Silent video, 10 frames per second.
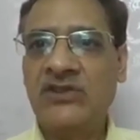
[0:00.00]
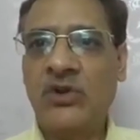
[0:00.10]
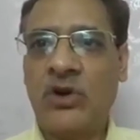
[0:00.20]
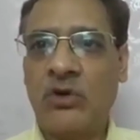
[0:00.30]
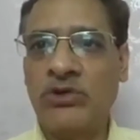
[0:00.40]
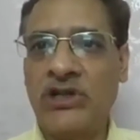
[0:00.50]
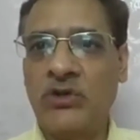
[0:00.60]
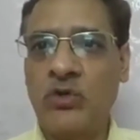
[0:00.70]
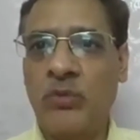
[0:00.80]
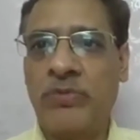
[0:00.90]
So,
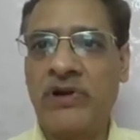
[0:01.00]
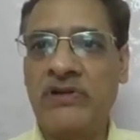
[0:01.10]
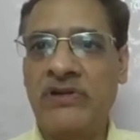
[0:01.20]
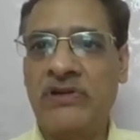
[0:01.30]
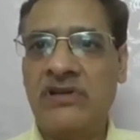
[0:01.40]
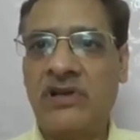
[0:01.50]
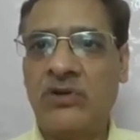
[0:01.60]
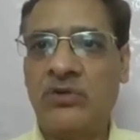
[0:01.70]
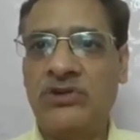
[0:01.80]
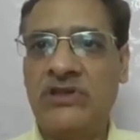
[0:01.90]
Raudra Roop
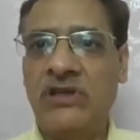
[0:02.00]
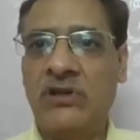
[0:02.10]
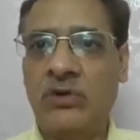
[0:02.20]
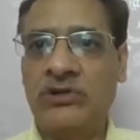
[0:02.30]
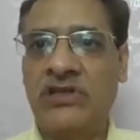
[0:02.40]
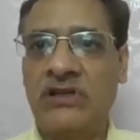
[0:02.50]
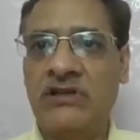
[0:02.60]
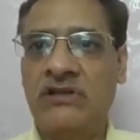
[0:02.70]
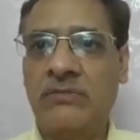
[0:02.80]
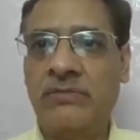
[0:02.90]
Rudra
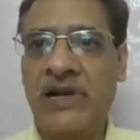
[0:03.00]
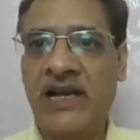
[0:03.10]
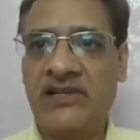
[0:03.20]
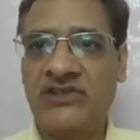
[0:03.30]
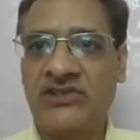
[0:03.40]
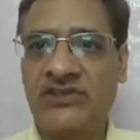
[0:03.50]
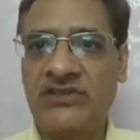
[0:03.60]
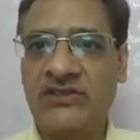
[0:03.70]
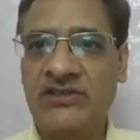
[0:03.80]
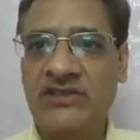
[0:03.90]
Lash.